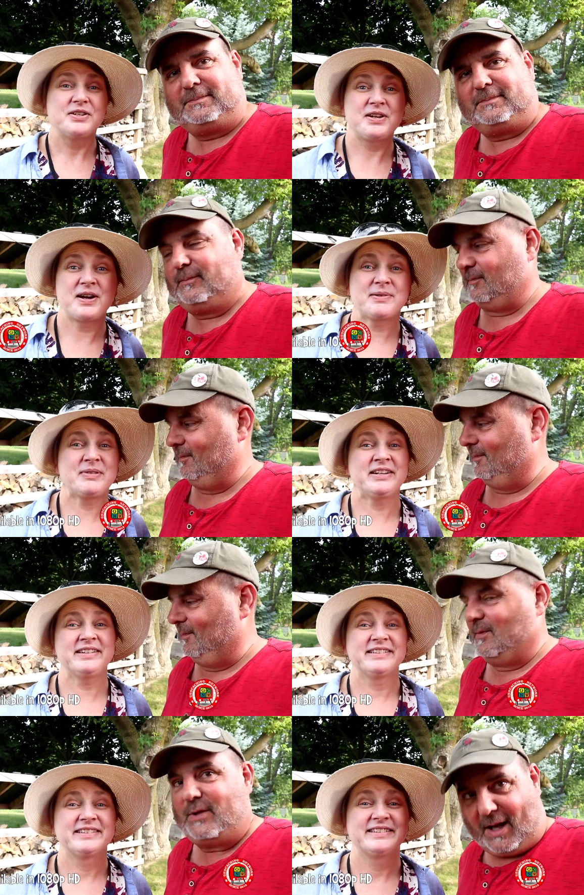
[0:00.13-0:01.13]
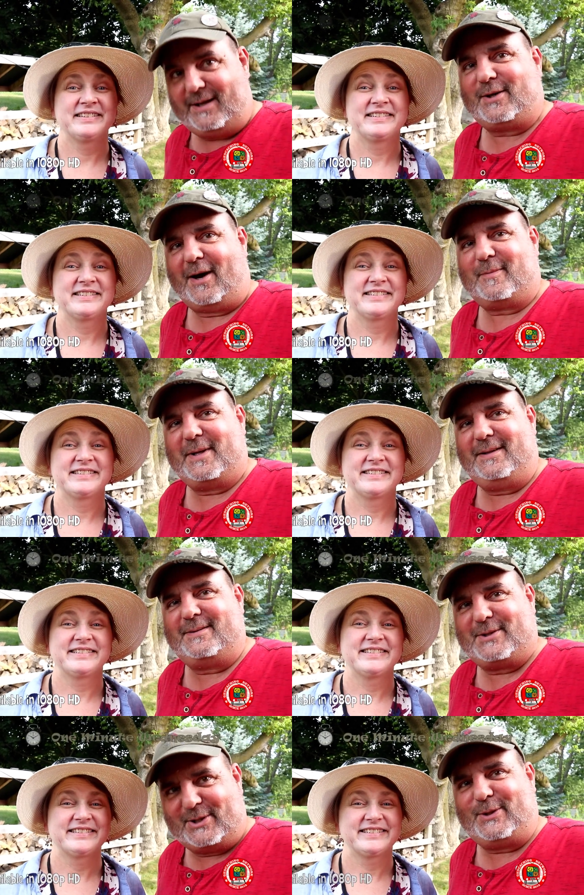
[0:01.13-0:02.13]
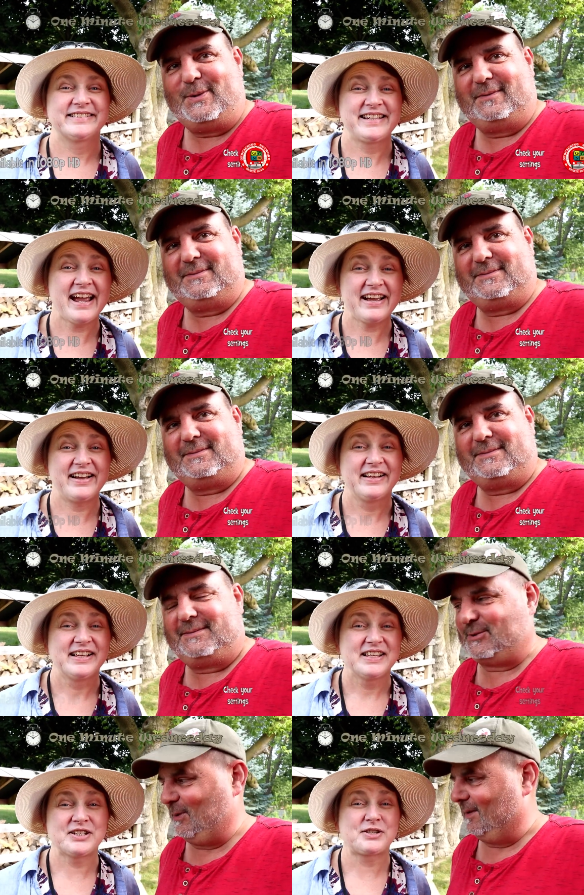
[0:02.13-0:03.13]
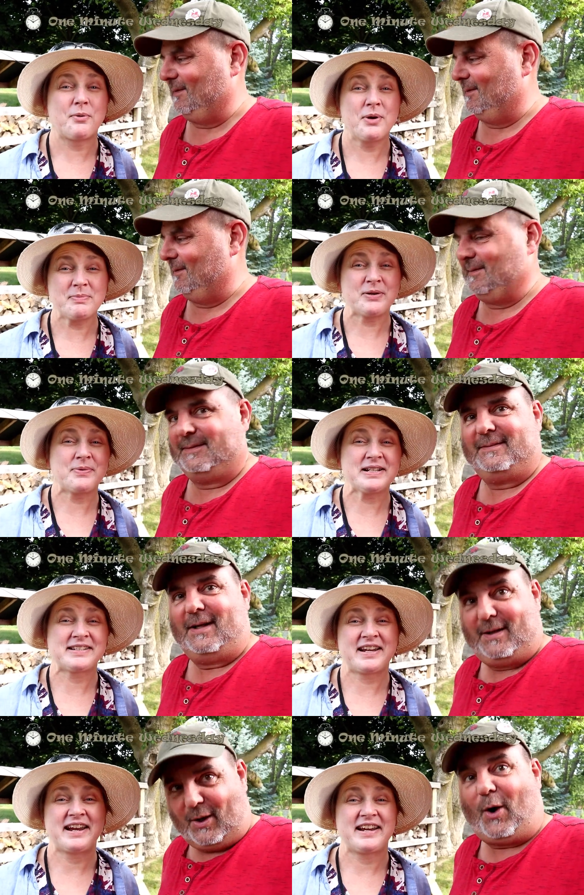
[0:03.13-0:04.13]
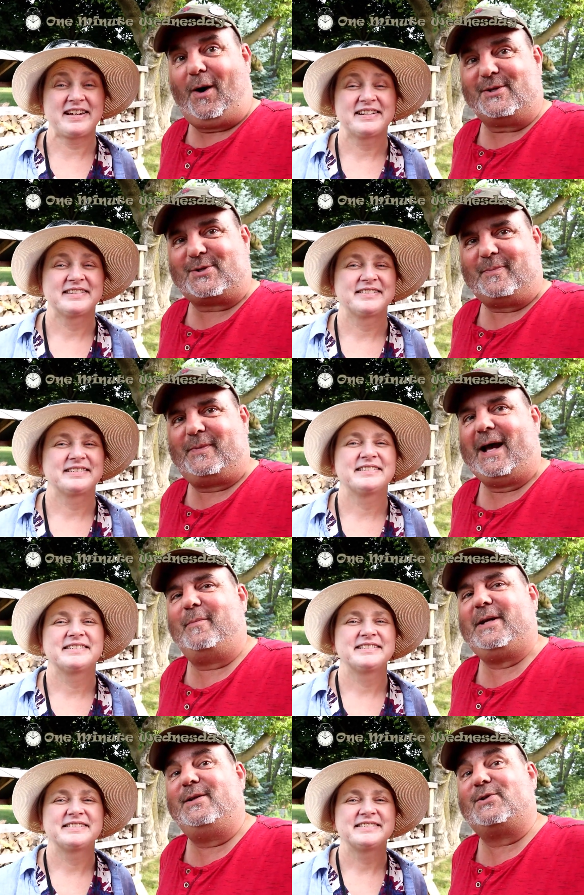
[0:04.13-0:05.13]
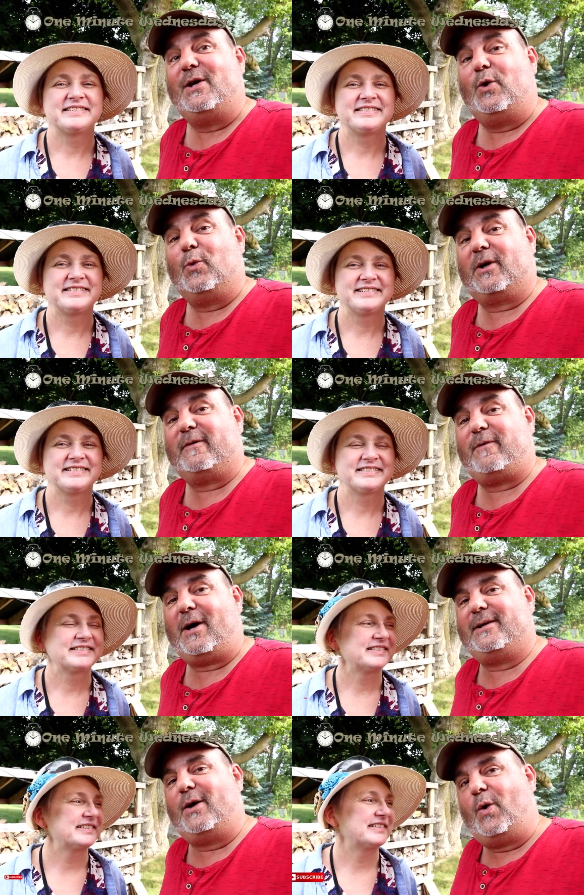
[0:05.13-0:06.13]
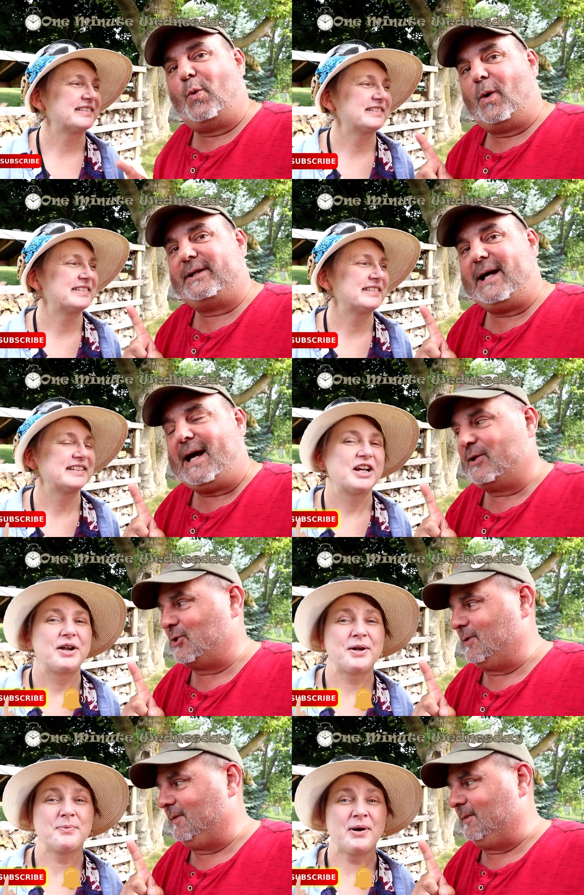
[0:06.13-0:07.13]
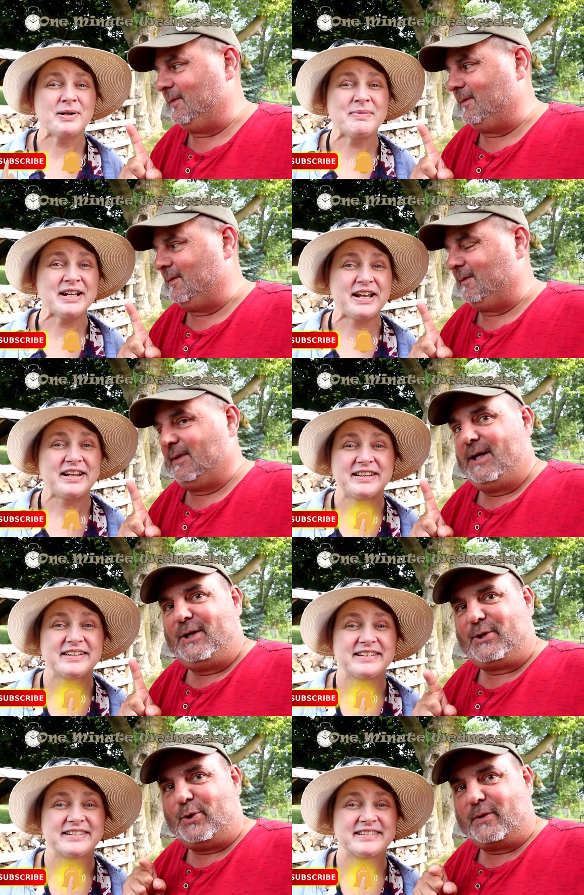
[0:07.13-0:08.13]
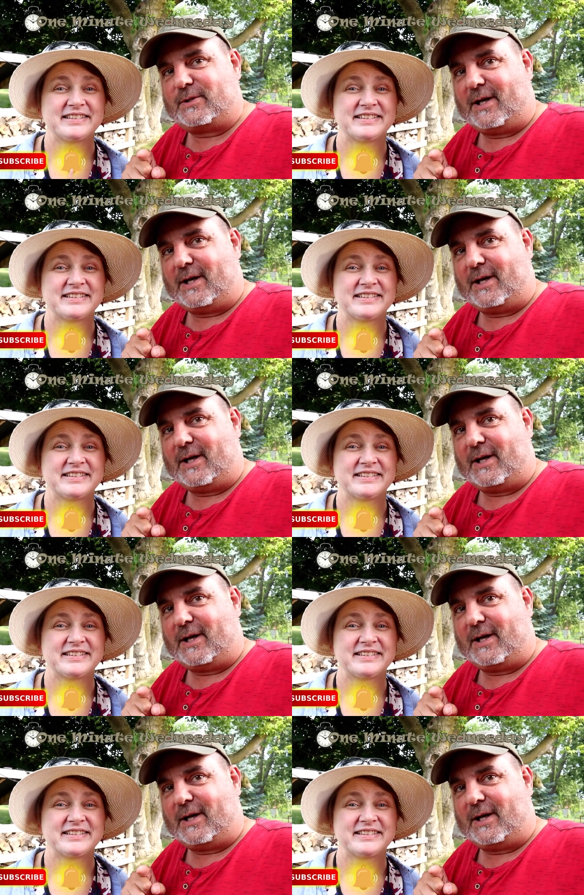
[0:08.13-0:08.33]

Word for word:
Speaker 1: You got a minute?
Speaker 2: Yeah, I got a minute. Do you?
Speaker 1: Yeah. Cool. It's a One Minute Wednesday. Awesome.
Speaker 2: That means we're going to find one cache.
Speaker 1: In one minute. Cue the